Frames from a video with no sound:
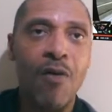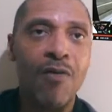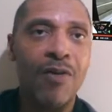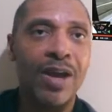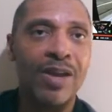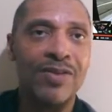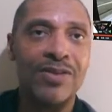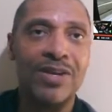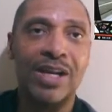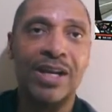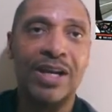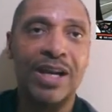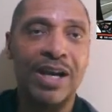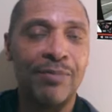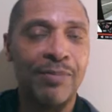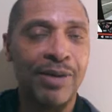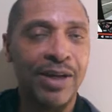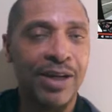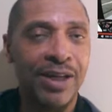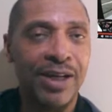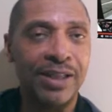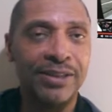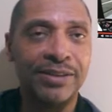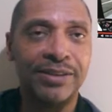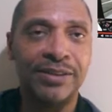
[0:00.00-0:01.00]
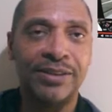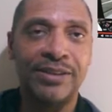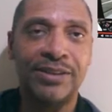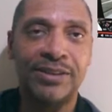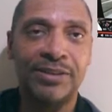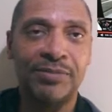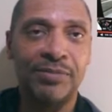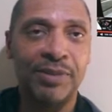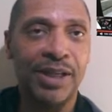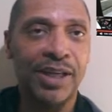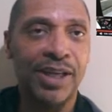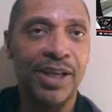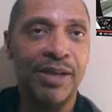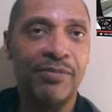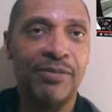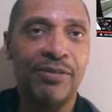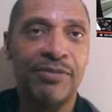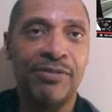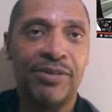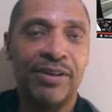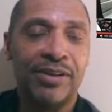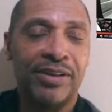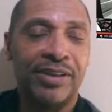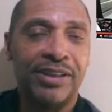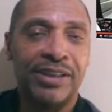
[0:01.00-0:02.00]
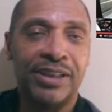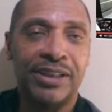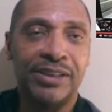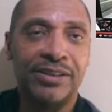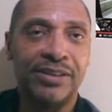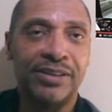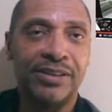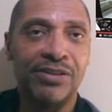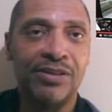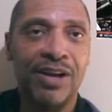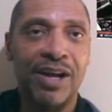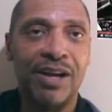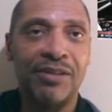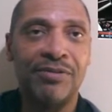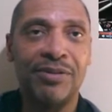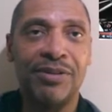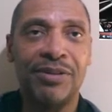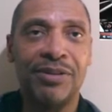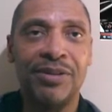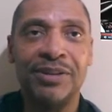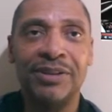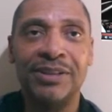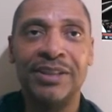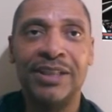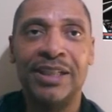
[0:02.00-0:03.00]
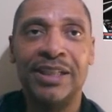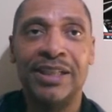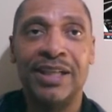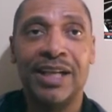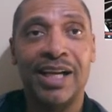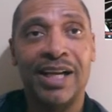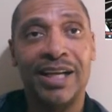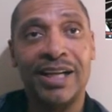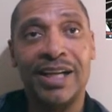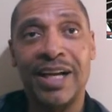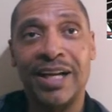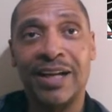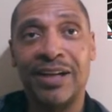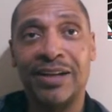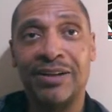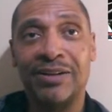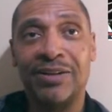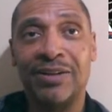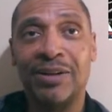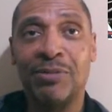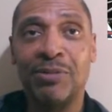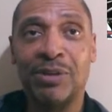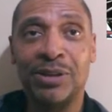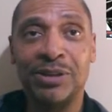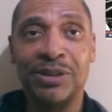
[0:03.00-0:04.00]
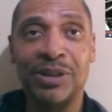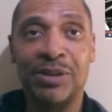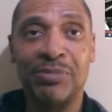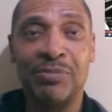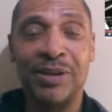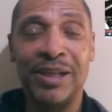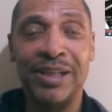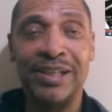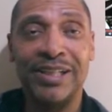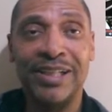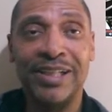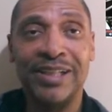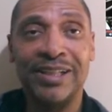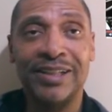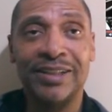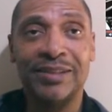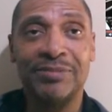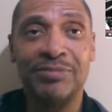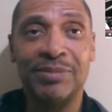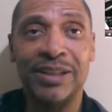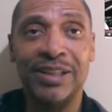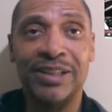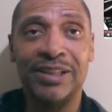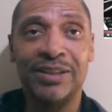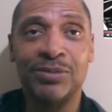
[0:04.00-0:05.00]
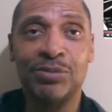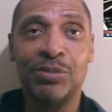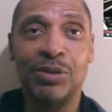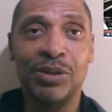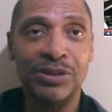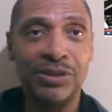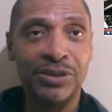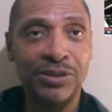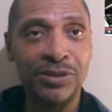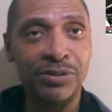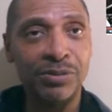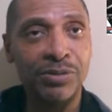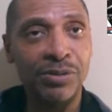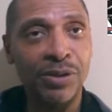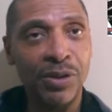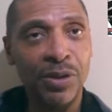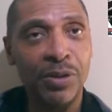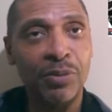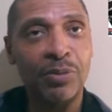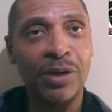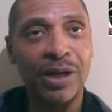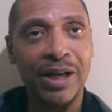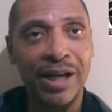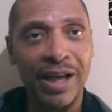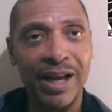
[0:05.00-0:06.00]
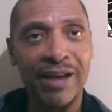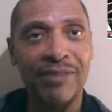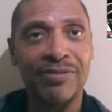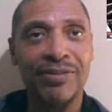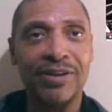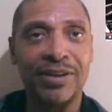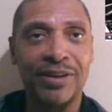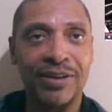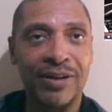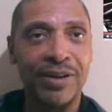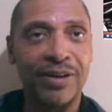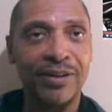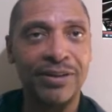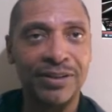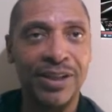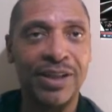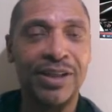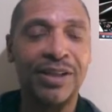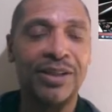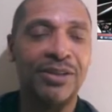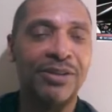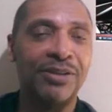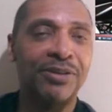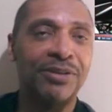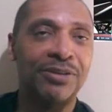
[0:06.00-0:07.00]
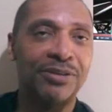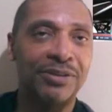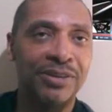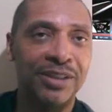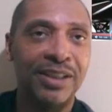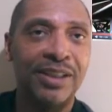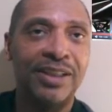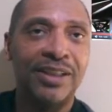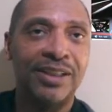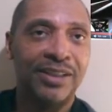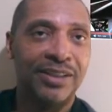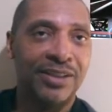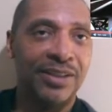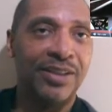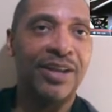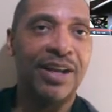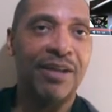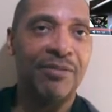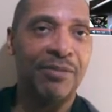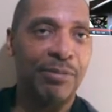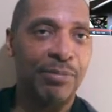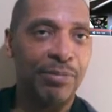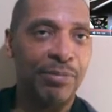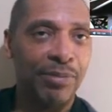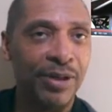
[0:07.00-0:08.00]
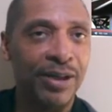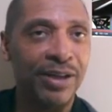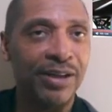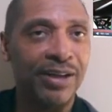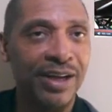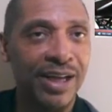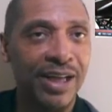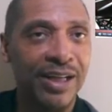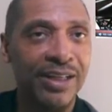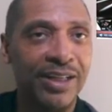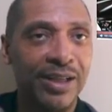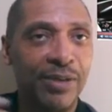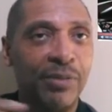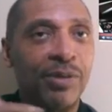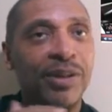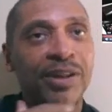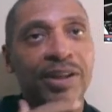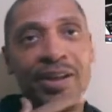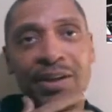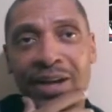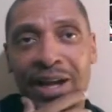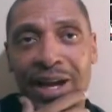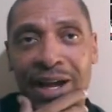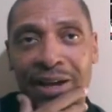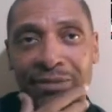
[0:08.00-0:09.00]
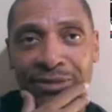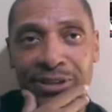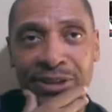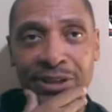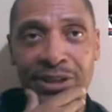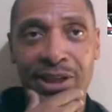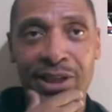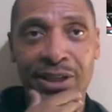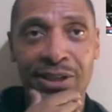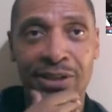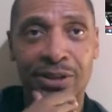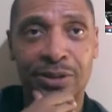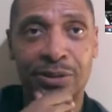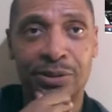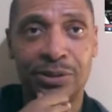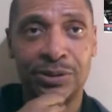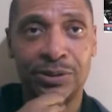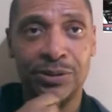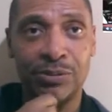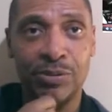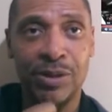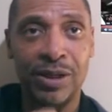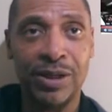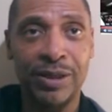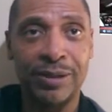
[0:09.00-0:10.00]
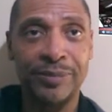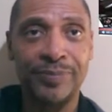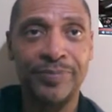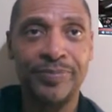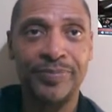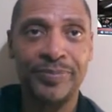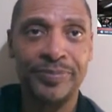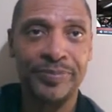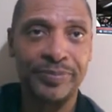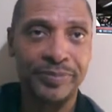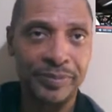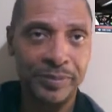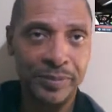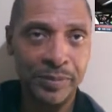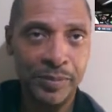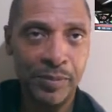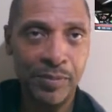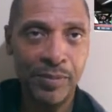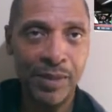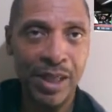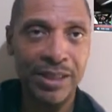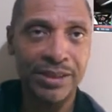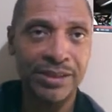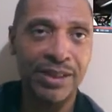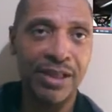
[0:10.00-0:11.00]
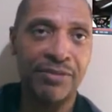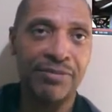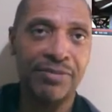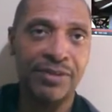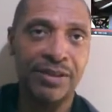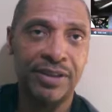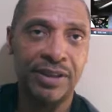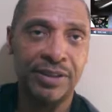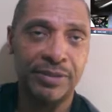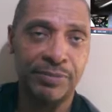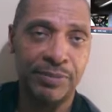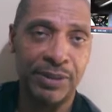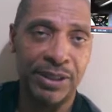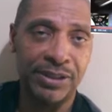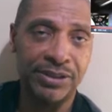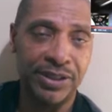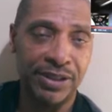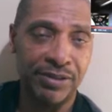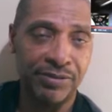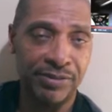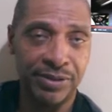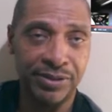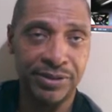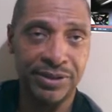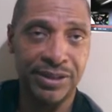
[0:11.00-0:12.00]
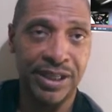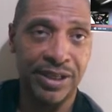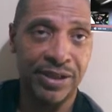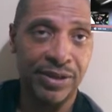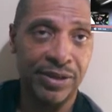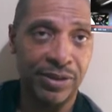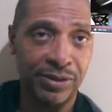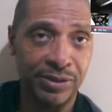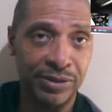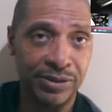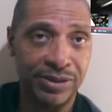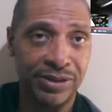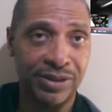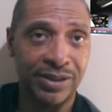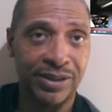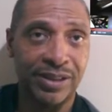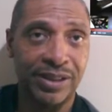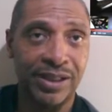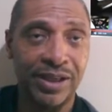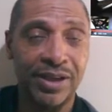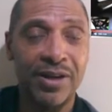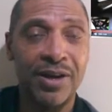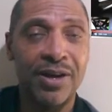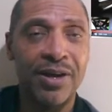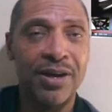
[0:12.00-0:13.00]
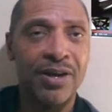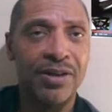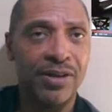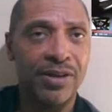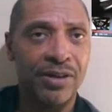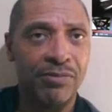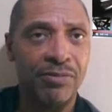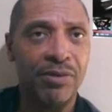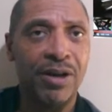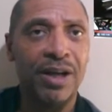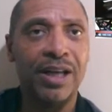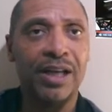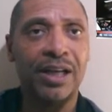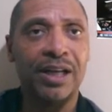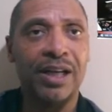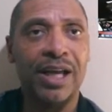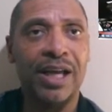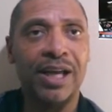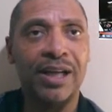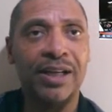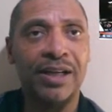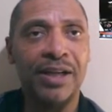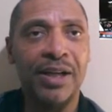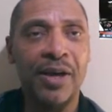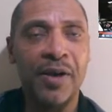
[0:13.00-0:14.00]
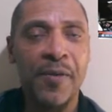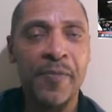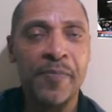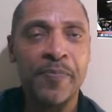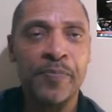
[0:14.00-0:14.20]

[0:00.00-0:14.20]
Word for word: As I got my license and became a fairly decent driver, I kind of learned it wasn't a big deal because once you know what half the car is going to do, you can have a pretty good idea what the other half is going to do as well, especially if you stay close to the, the running line.